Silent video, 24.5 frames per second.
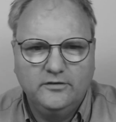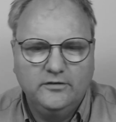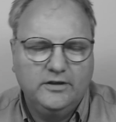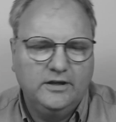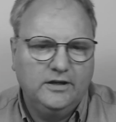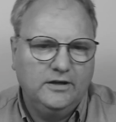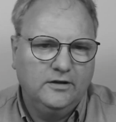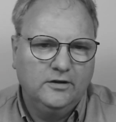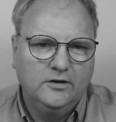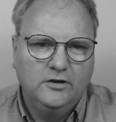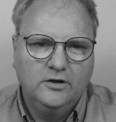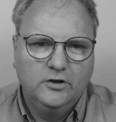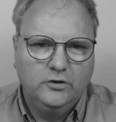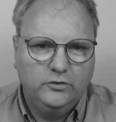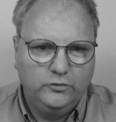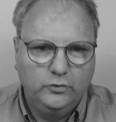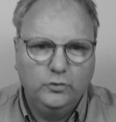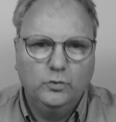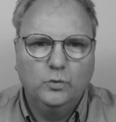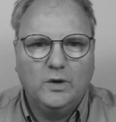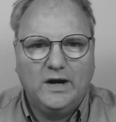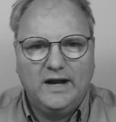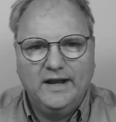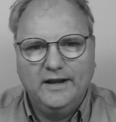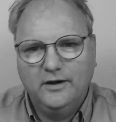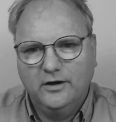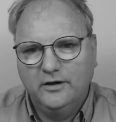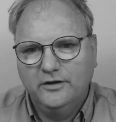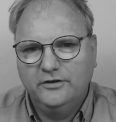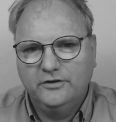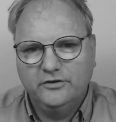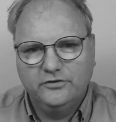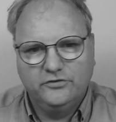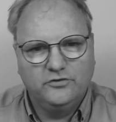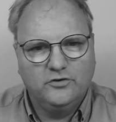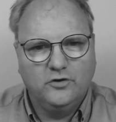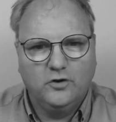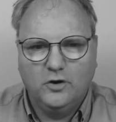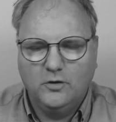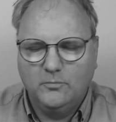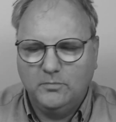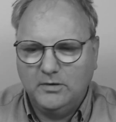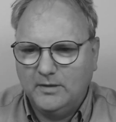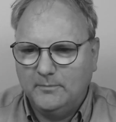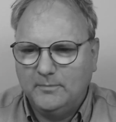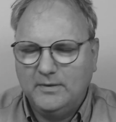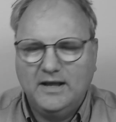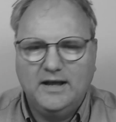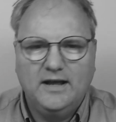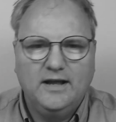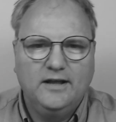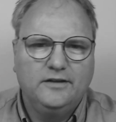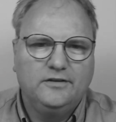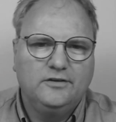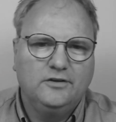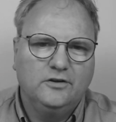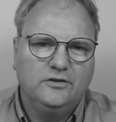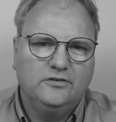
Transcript: the UI underscore blah blah